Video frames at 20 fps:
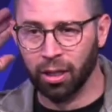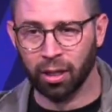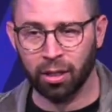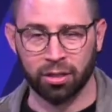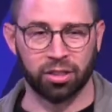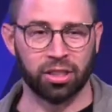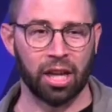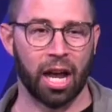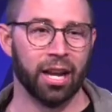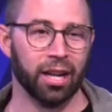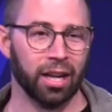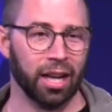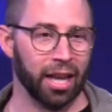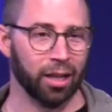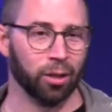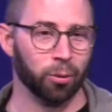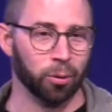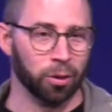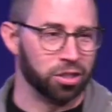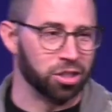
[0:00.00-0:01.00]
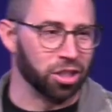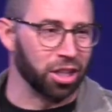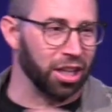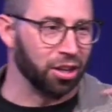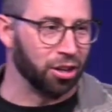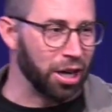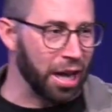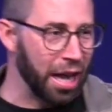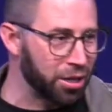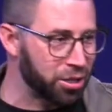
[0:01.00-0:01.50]
sign language and
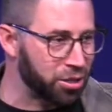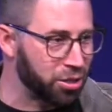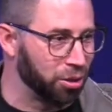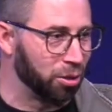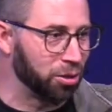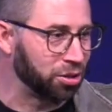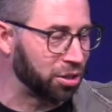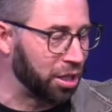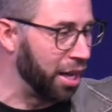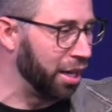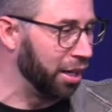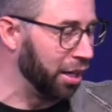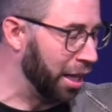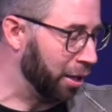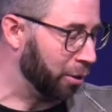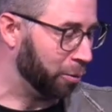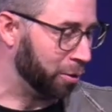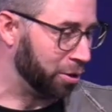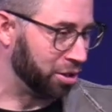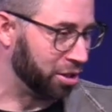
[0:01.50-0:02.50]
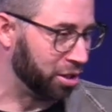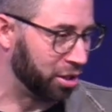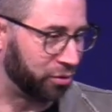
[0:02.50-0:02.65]
international sign languages